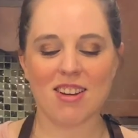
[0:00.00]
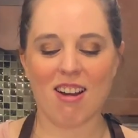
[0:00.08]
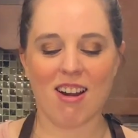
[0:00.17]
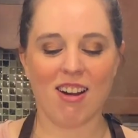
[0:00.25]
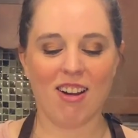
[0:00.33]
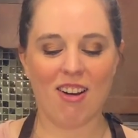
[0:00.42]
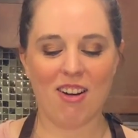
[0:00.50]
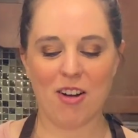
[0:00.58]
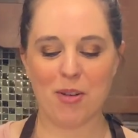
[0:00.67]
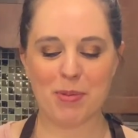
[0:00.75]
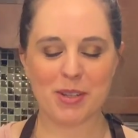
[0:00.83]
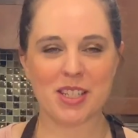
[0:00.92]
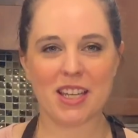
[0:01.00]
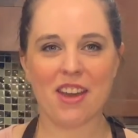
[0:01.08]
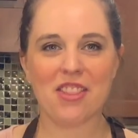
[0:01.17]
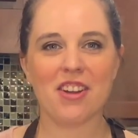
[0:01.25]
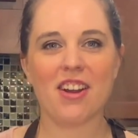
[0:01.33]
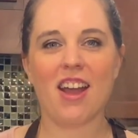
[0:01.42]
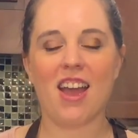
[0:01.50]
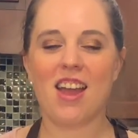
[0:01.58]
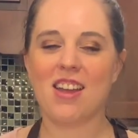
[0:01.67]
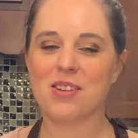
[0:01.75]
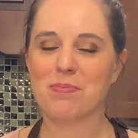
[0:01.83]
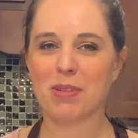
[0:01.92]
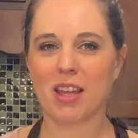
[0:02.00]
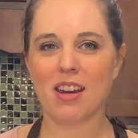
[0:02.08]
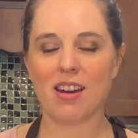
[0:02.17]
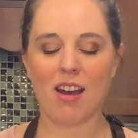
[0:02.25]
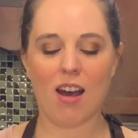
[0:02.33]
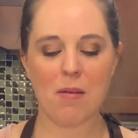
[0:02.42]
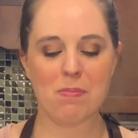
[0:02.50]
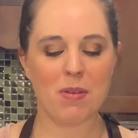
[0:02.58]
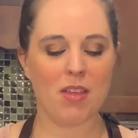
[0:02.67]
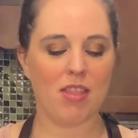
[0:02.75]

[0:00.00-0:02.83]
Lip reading: are all put together and plated up.